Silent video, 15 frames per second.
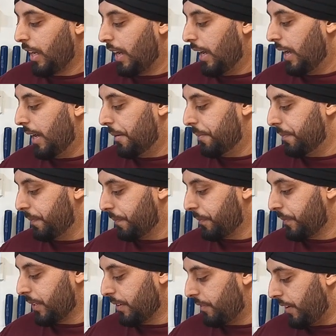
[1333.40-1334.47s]

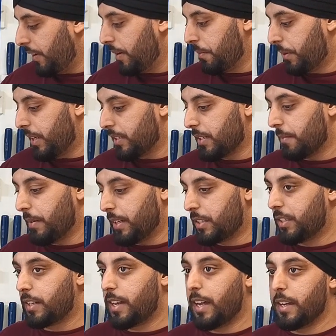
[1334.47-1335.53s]
very impressed. I'm
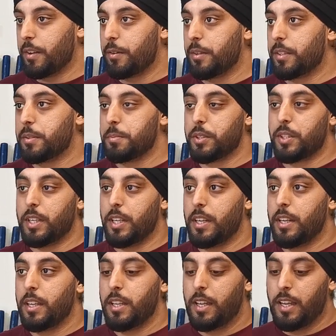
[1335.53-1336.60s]
actually glad I got this
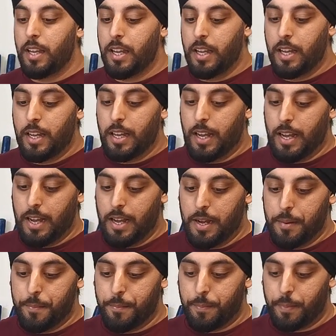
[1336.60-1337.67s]
machine.
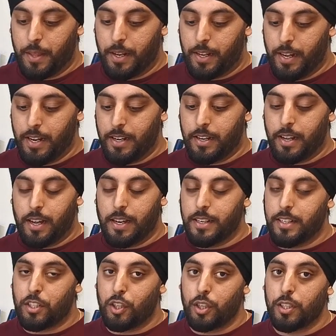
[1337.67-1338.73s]
Again, I
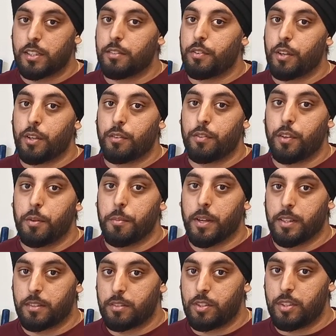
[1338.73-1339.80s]
need to use it for a good few
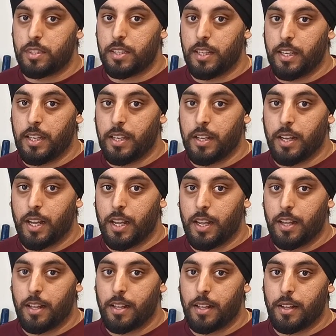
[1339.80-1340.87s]
months to see
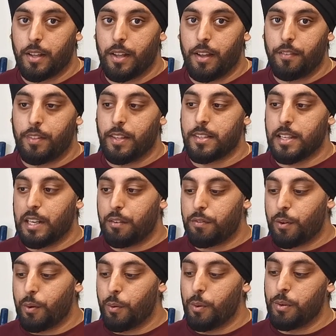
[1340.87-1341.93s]
if there's any
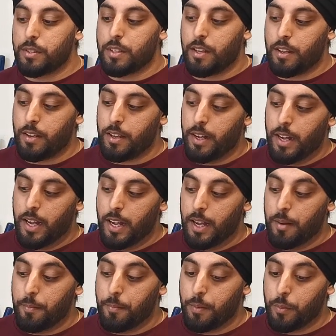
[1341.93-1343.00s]
flaws,
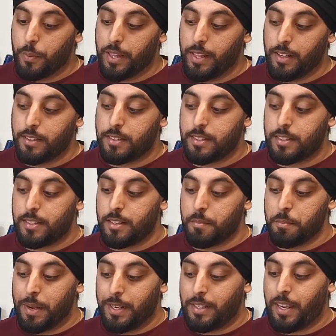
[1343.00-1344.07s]
whether it
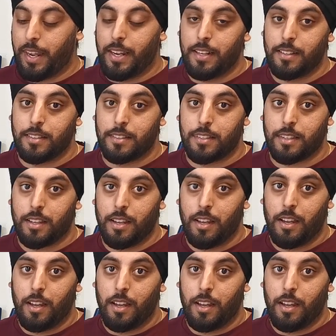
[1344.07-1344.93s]
maintains